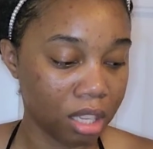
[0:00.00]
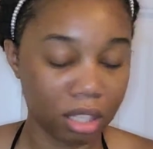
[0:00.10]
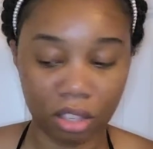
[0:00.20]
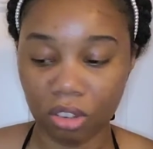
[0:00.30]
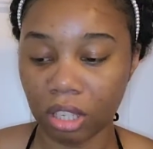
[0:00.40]

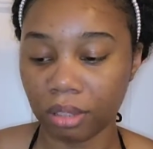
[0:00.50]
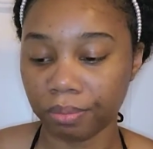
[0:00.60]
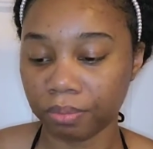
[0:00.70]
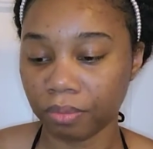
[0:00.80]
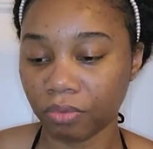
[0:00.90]
So
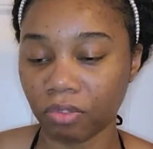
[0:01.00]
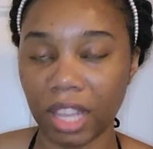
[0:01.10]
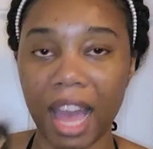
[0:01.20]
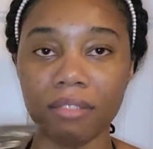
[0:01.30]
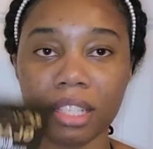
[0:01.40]

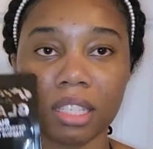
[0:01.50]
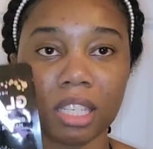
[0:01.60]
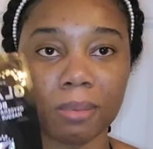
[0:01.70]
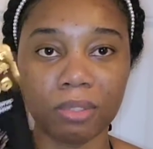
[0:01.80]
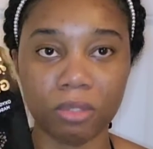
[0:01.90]
I've seen
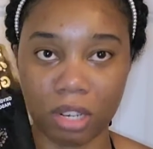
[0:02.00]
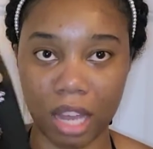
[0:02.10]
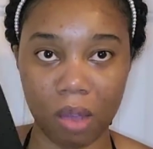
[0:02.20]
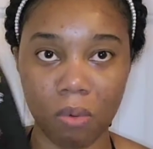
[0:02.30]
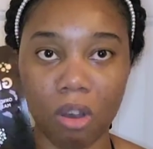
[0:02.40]
these before in
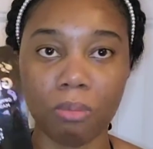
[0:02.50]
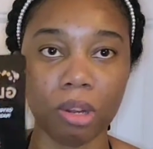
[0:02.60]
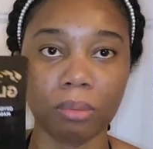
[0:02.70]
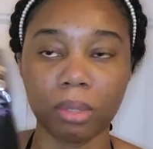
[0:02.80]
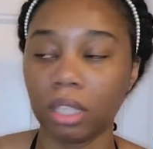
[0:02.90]
like
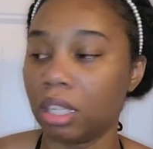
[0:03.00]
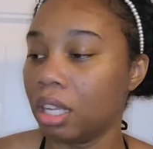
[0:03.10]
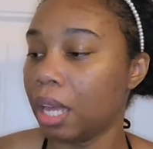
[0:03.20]
Walmart, but